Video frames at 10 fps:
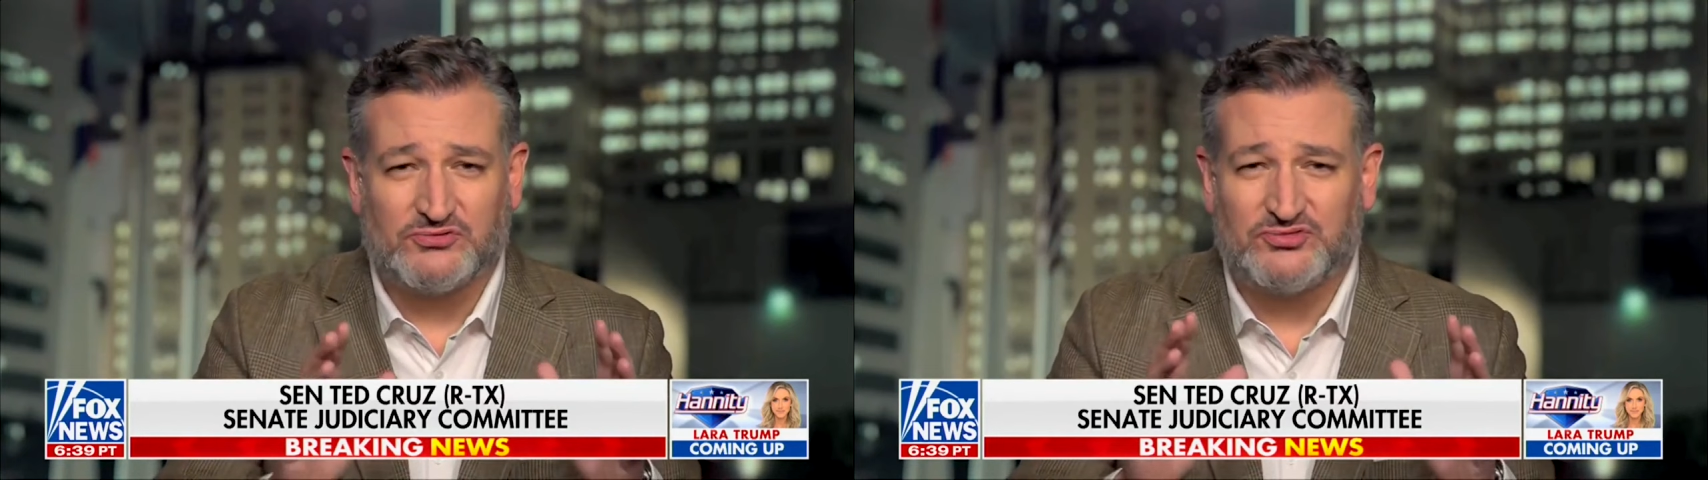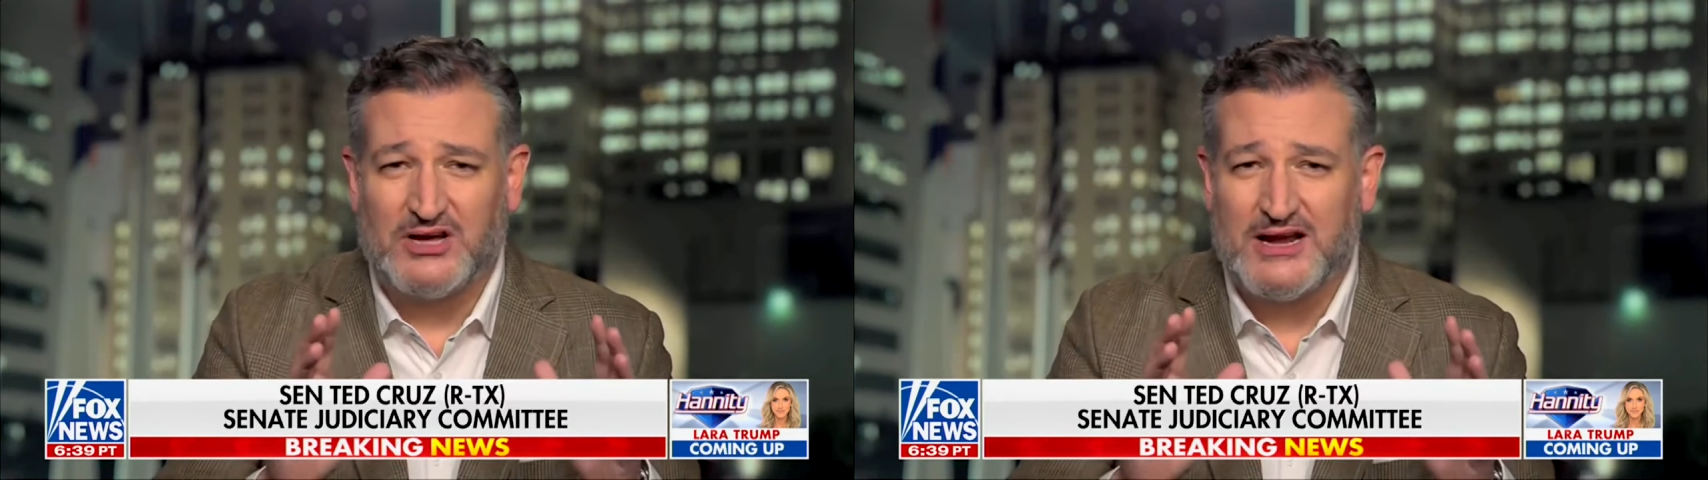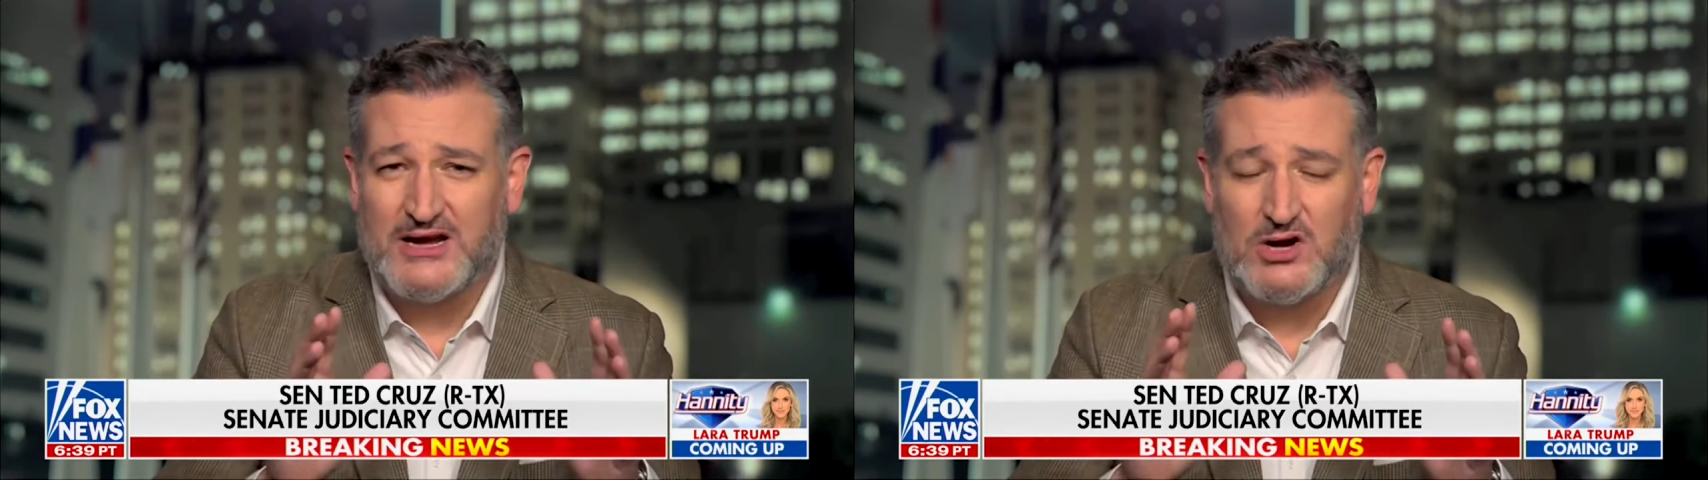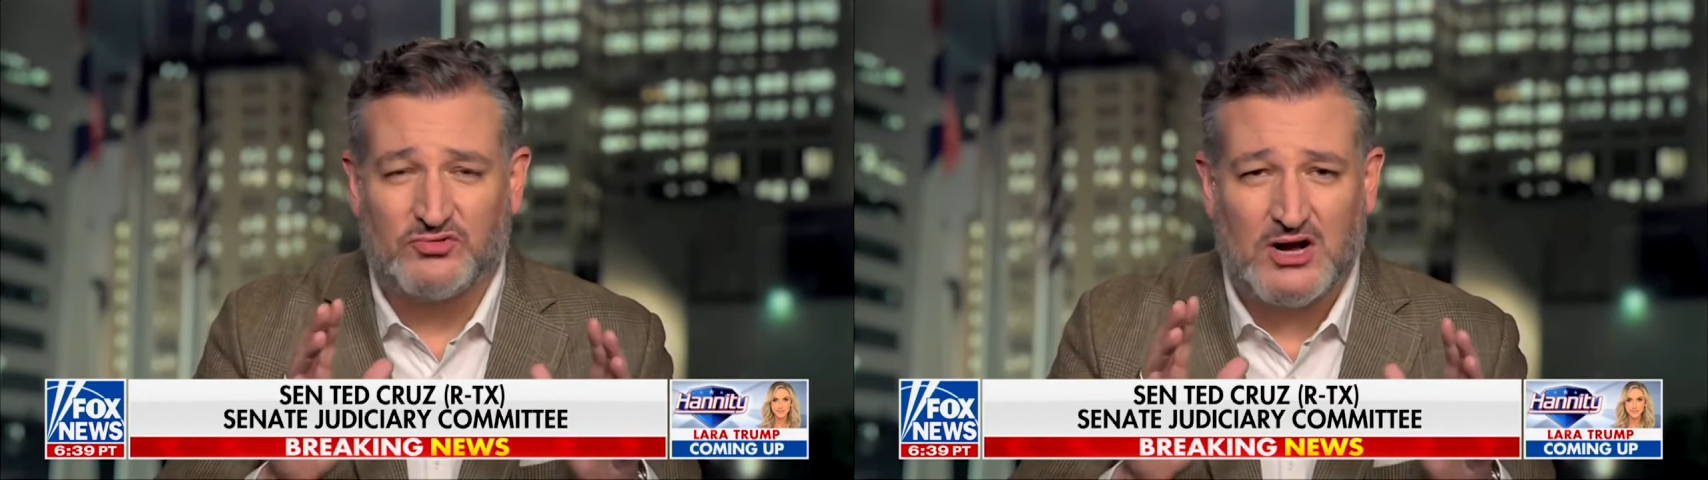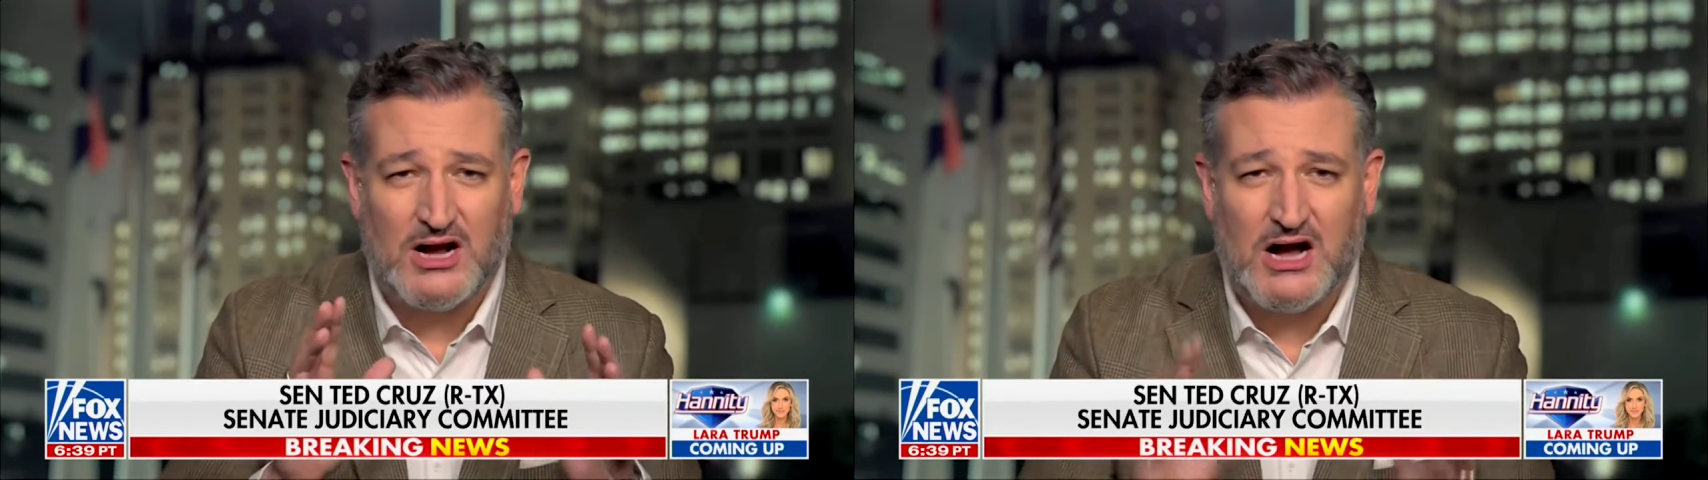flooding
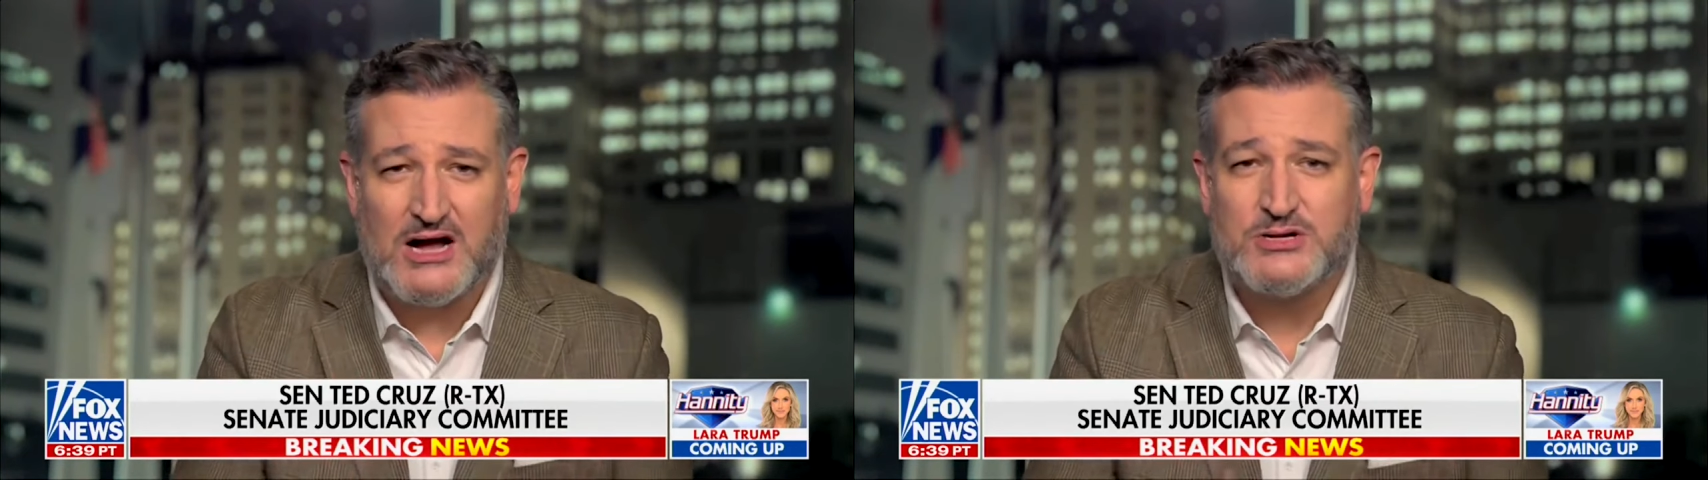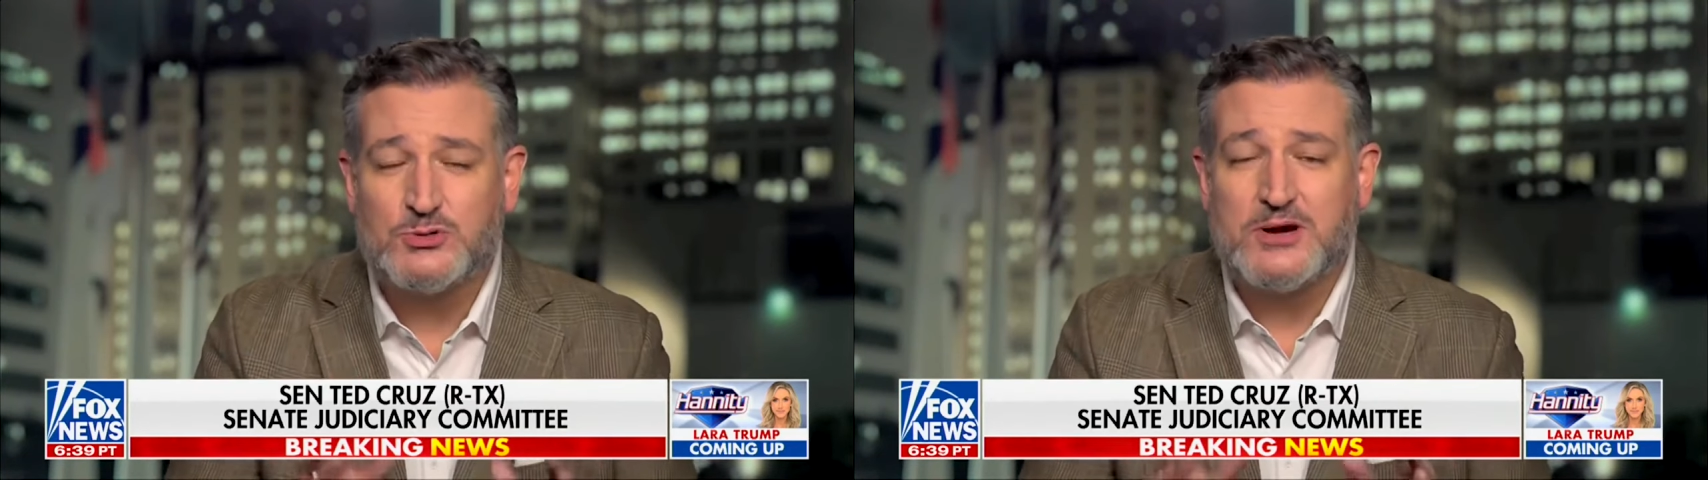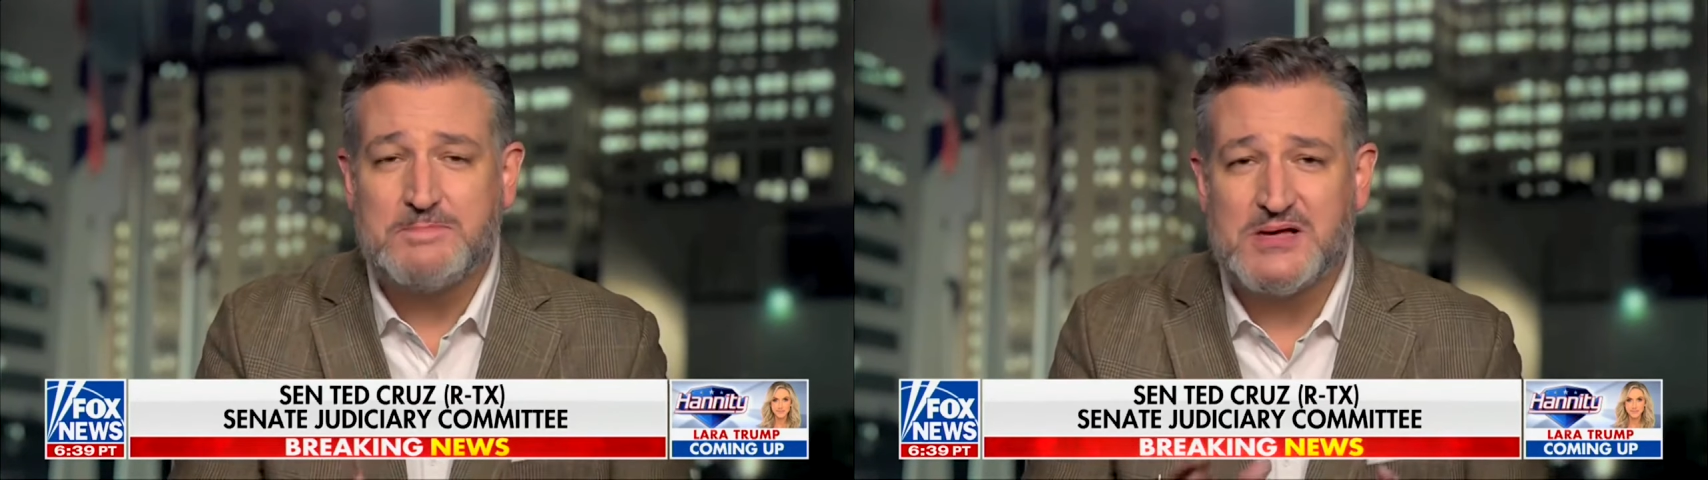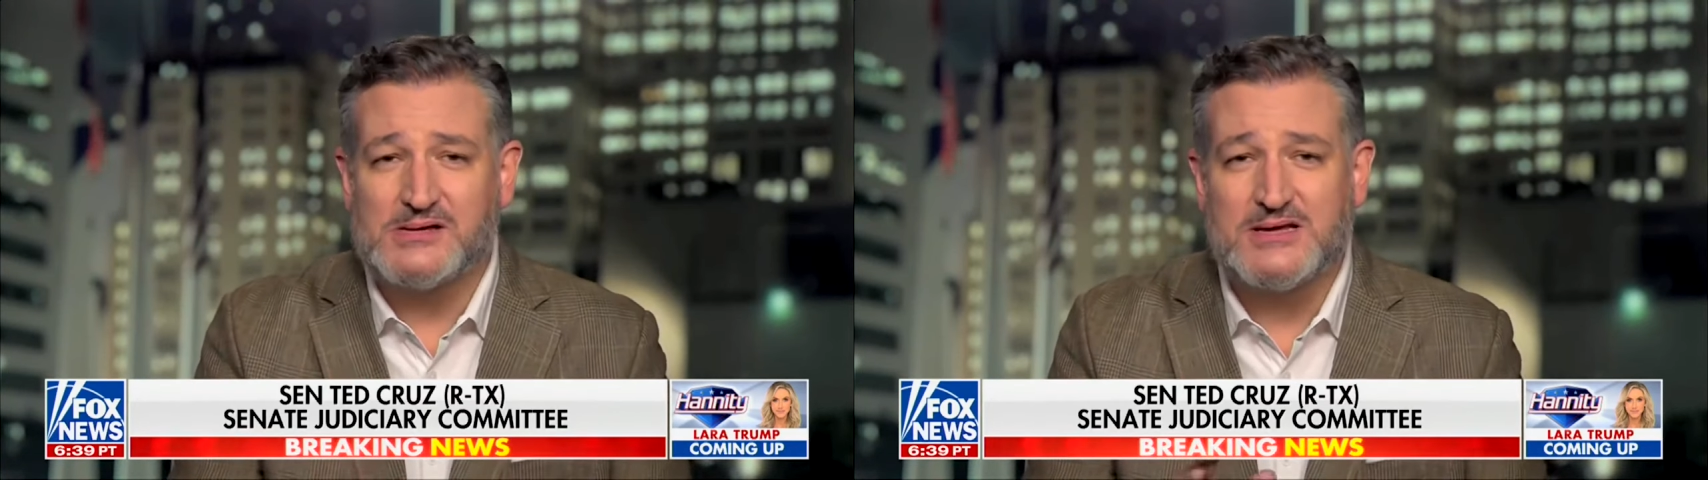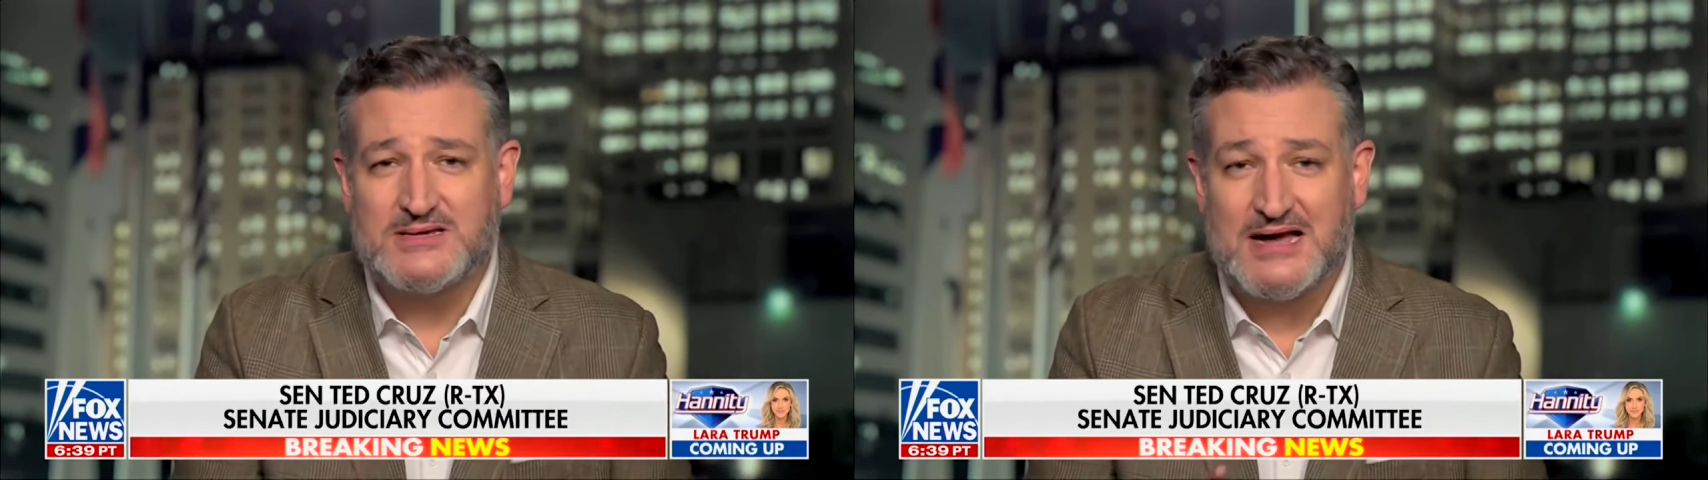over $100
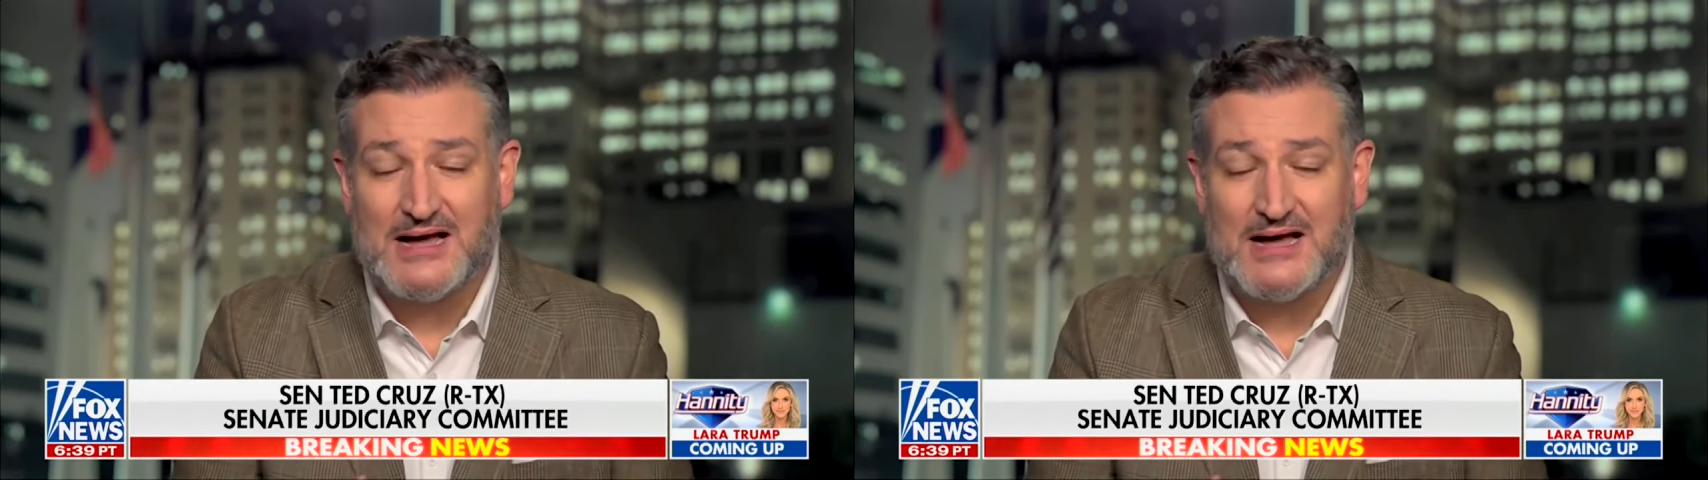million